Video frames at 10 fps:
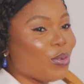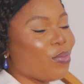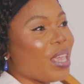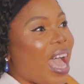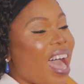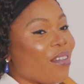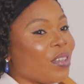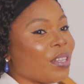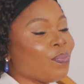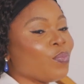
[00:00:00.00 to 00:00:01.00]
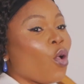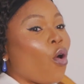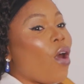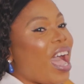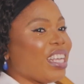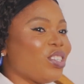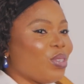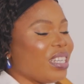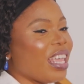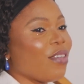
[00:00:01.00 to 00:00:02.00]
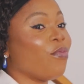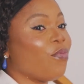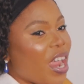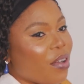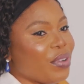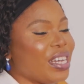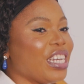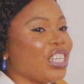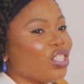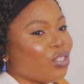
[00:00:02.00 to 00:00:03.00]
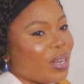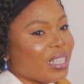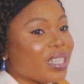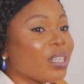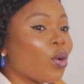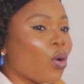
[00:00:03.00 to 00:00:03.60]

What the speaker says: we'll be having or answering a very interesting